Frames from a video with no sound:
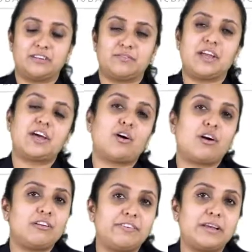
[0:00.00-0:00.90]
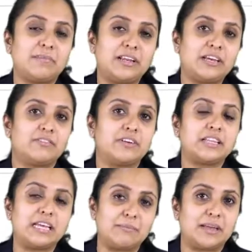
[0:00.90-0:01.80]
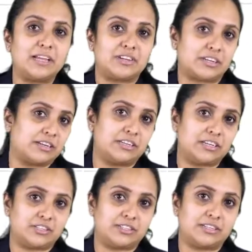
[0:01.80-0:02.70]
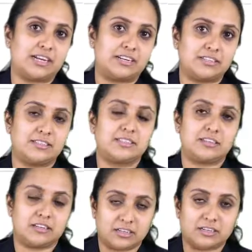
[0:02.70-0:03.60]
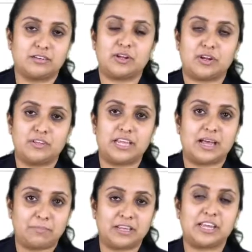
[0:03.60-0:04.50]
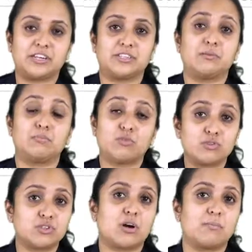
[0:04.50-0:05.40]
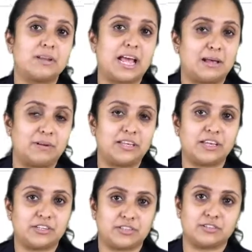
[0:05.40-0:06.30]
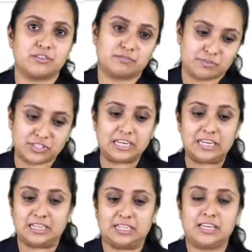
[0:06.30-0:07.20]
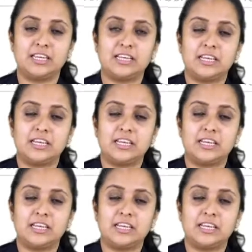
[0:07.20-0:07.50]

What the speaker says: We are all familiar with image recognition, that is one of the application and most common applications of machine learning.